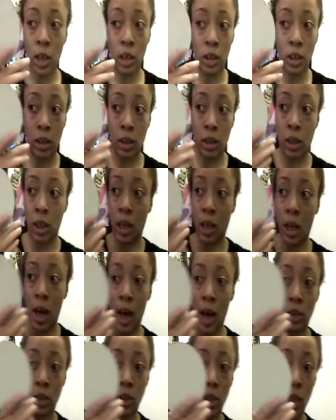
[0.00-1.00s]
and see
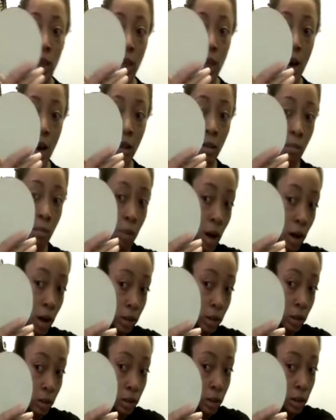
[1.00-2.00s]
actually how the
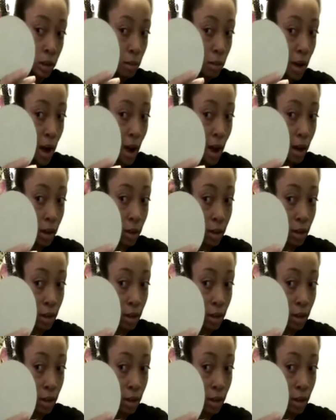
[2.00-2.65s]
box looks in the back.